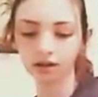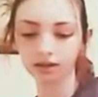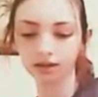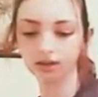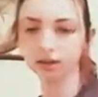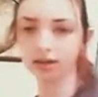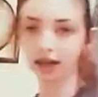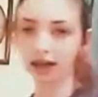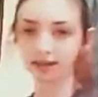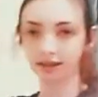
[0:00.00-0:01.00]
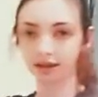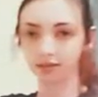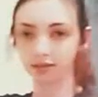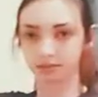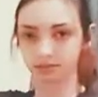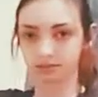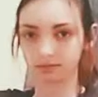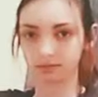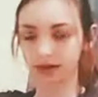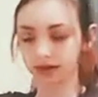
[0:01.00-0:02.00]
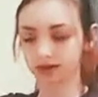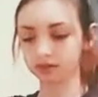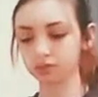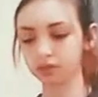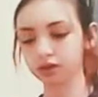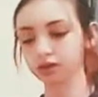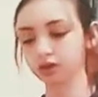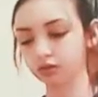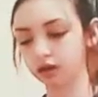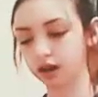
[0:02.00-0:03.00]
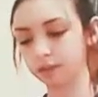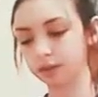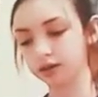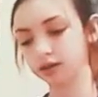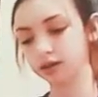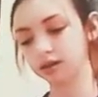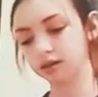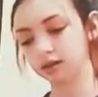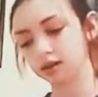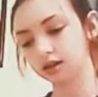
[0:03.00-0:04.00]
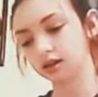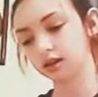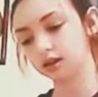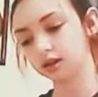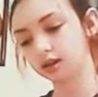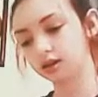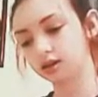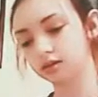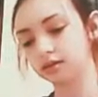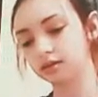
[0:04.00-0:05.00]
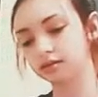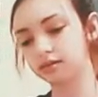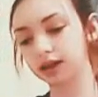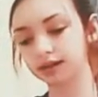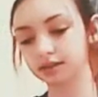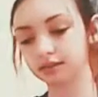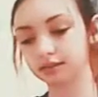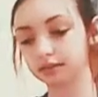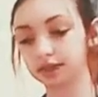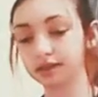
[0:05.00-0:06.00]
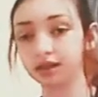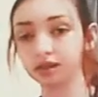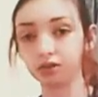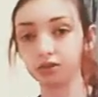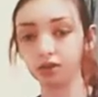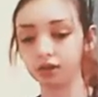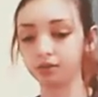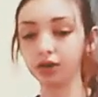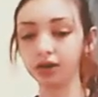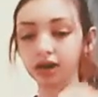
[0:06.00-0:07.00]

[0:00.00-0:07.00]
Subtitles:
makes your book look a lot better, and you know, makes it basically into a book if you want it like that.